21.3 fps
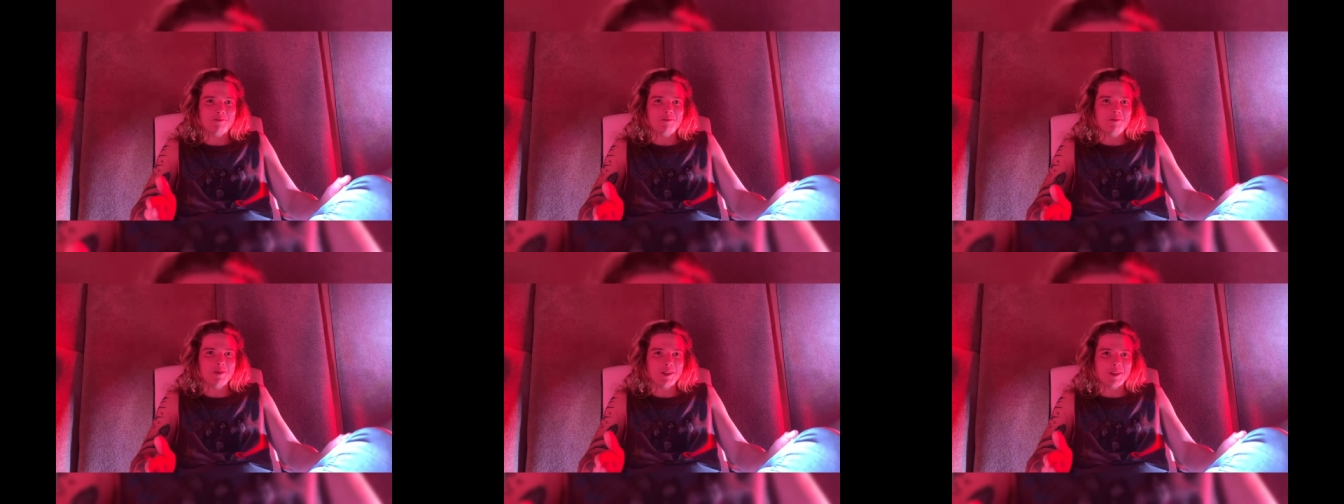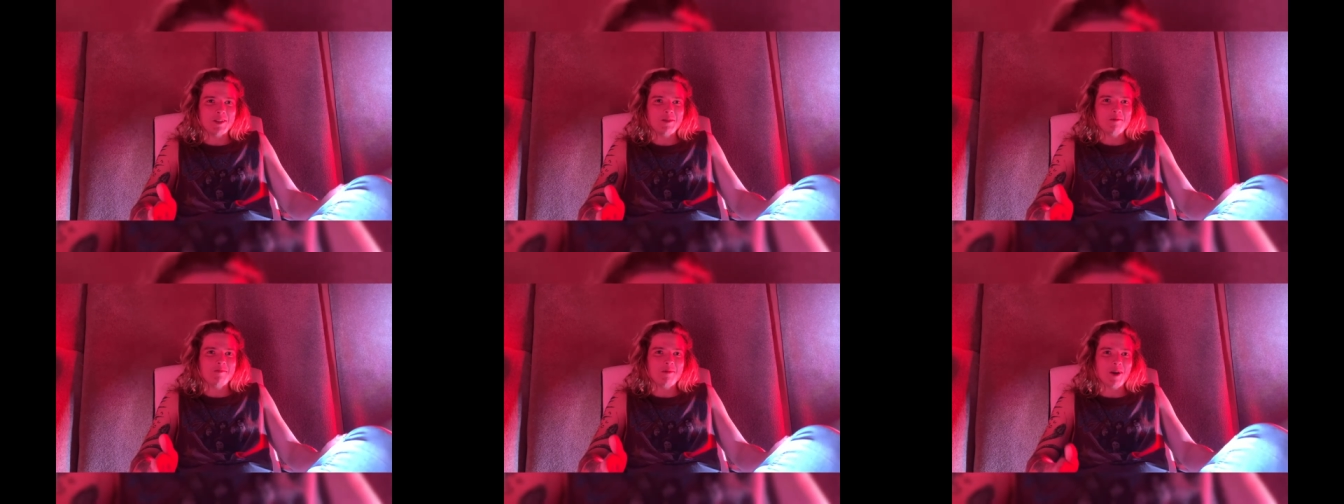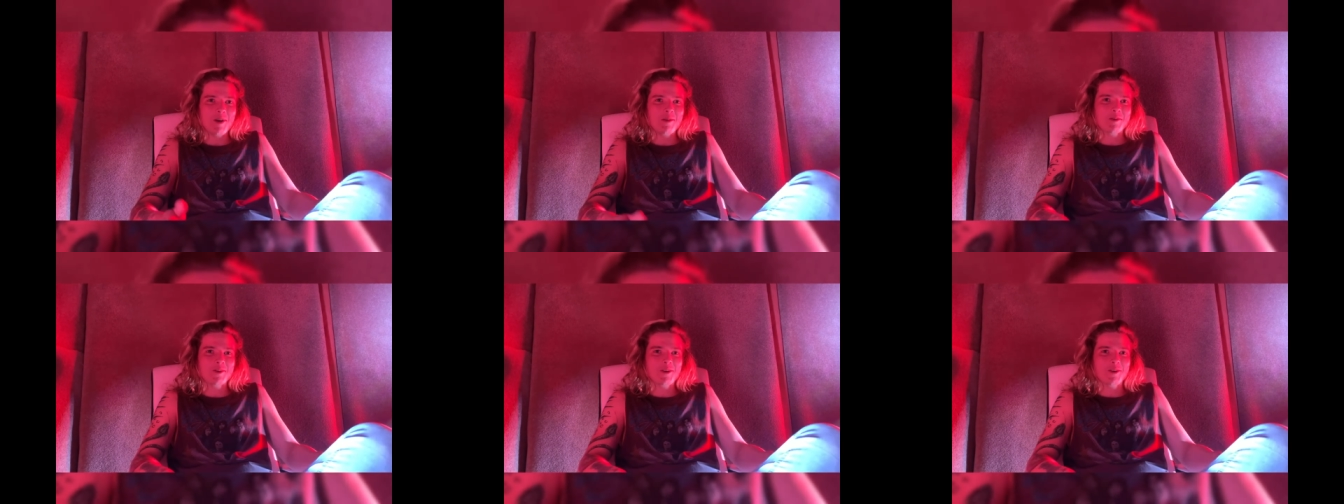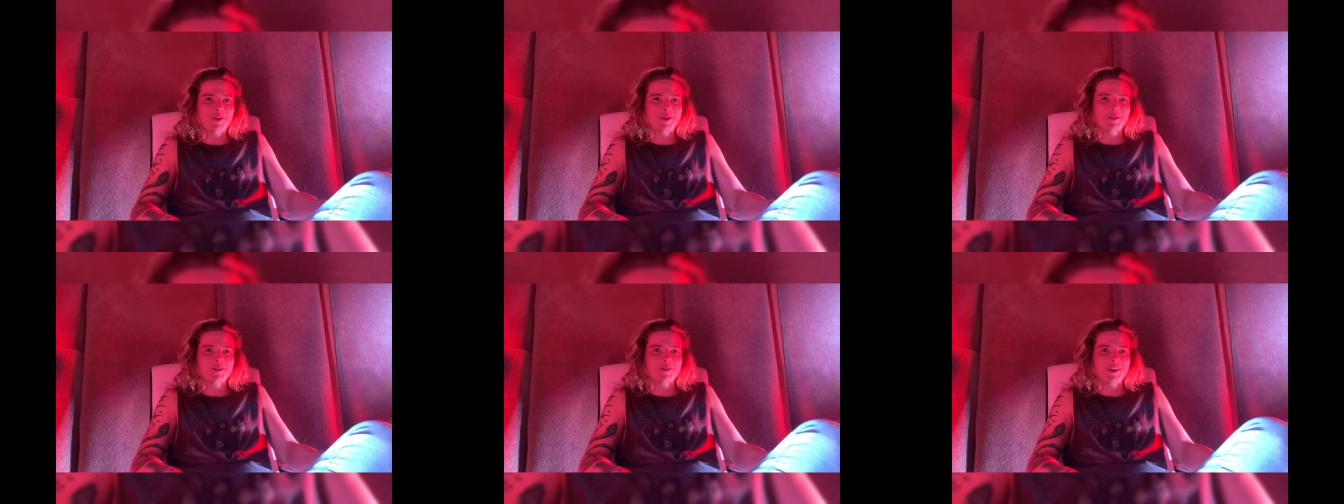million pound
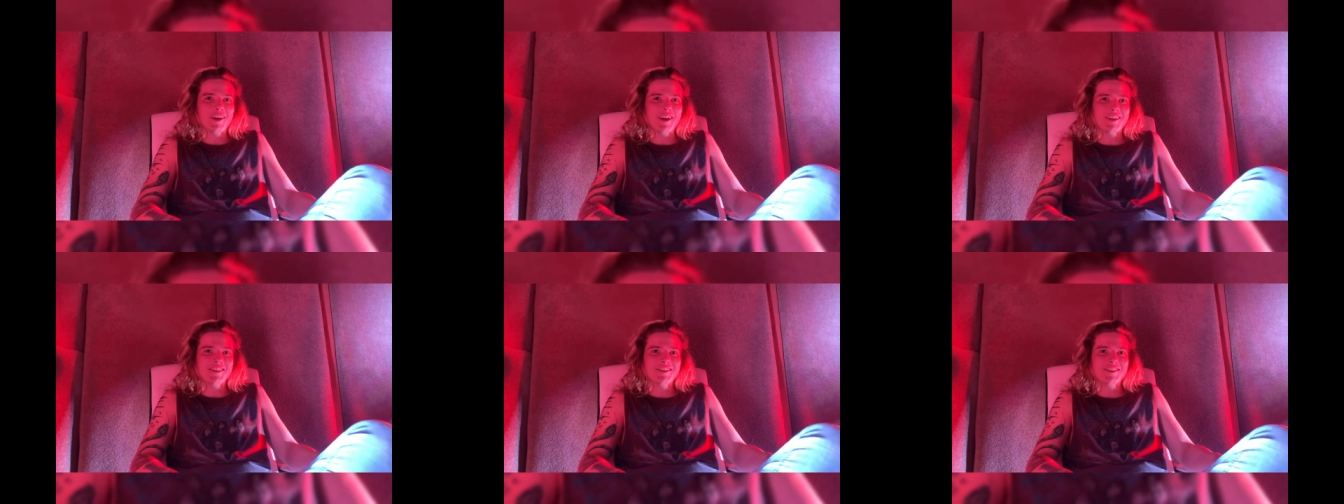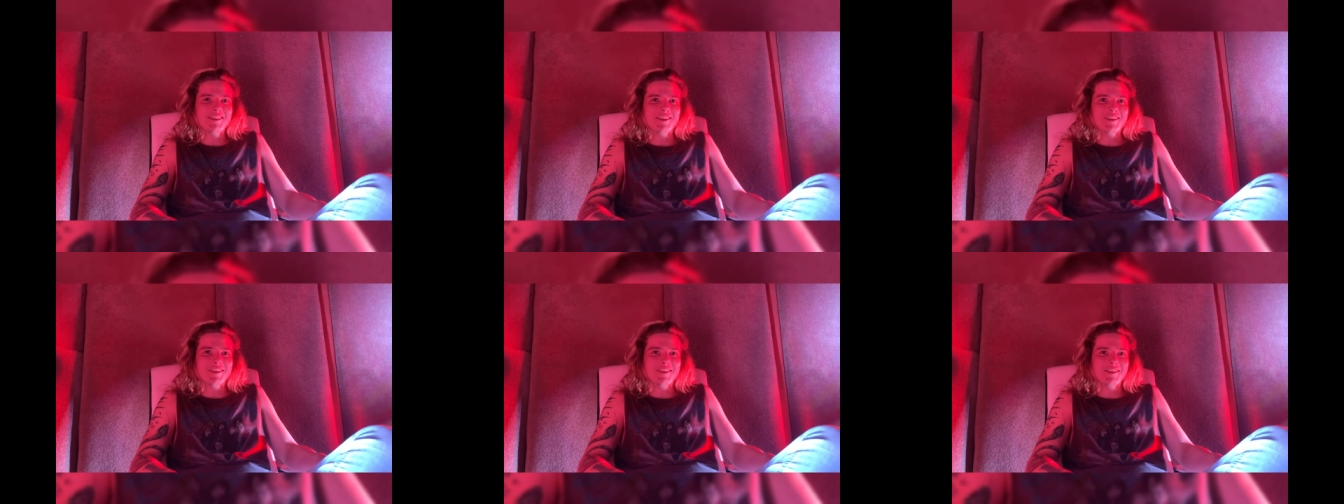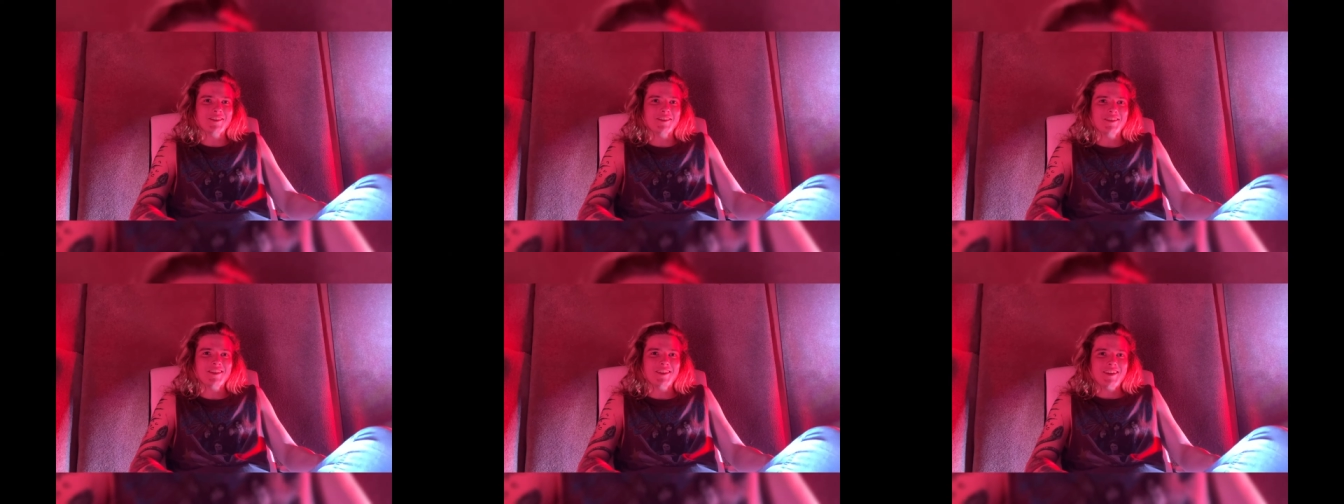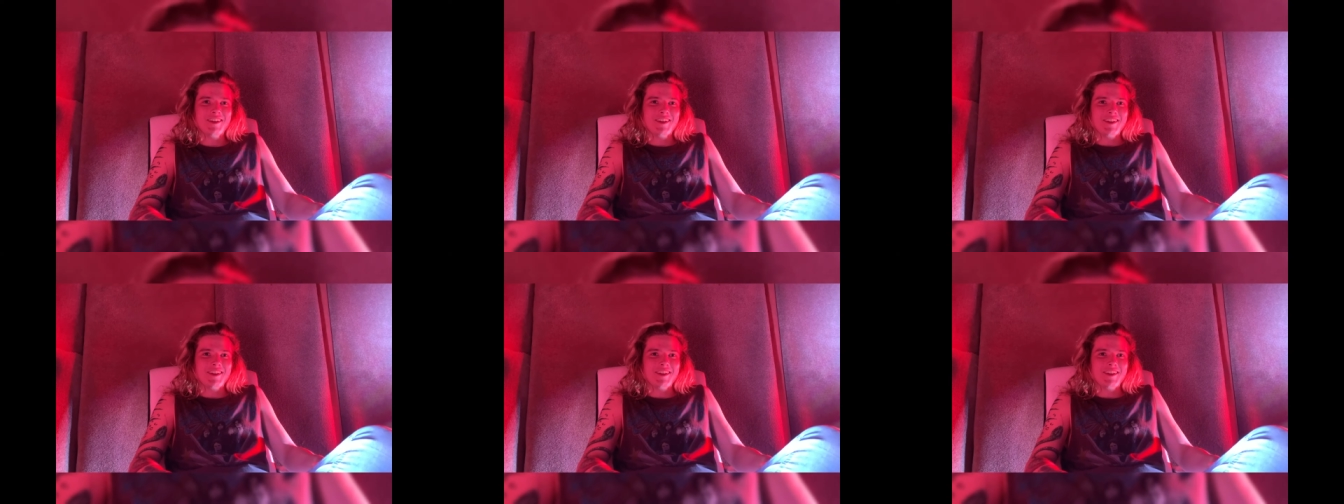contract here, and